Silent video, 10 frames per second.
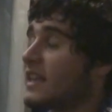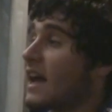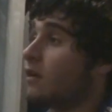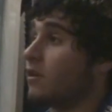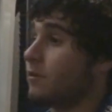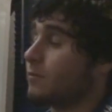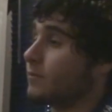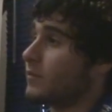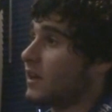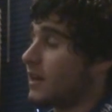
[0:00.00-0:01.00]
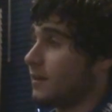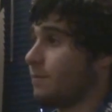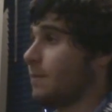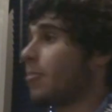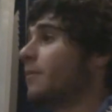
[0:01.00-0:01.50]
Yeah, well,
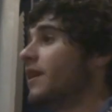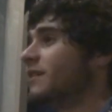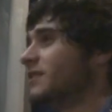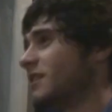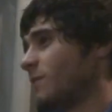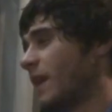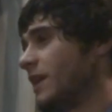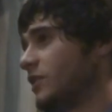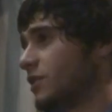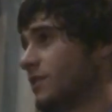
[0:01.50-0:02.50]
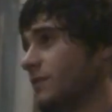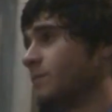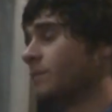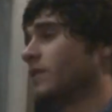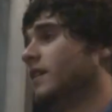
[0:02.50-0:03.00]
my team manager
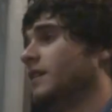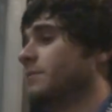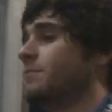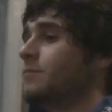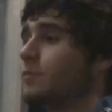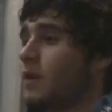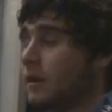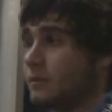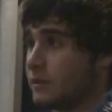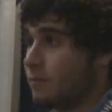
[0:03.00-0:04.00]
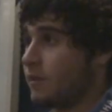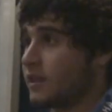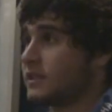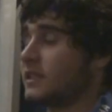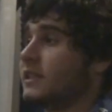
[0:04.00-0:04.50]
comes and
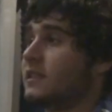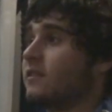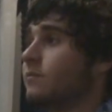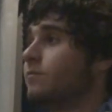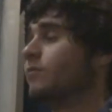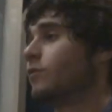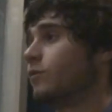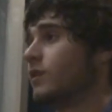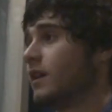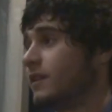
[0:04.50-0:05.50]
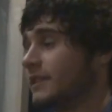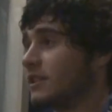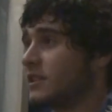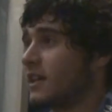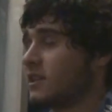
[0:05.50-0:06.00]
plugs it into the
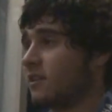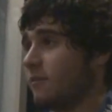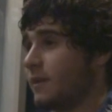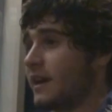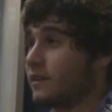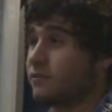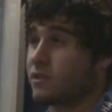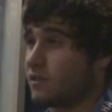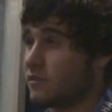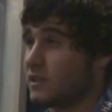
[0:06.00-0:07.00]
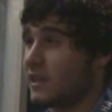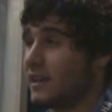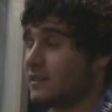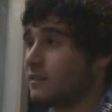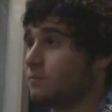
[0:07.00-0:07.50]
tail section of the bike, retrieves the
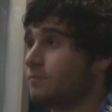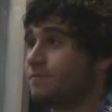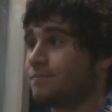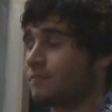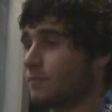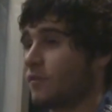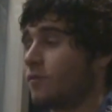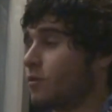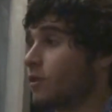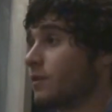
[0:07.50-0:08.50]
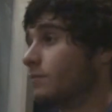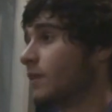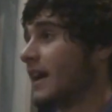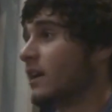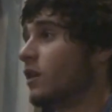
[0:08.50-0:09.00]
data before
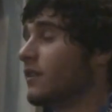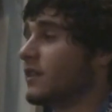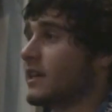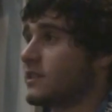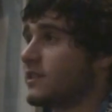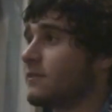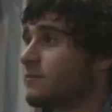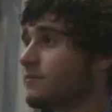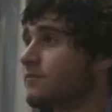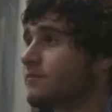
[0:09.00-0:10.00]
I go out the next time.